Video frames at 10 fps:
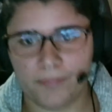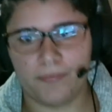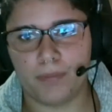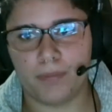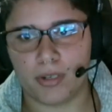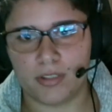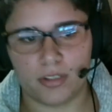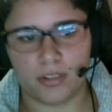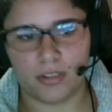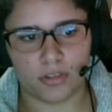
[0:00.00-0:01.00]
put into your
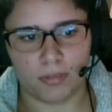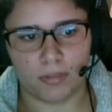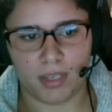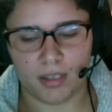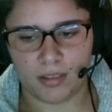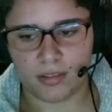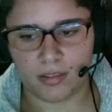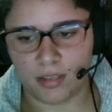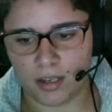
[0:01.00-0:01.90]
social medias.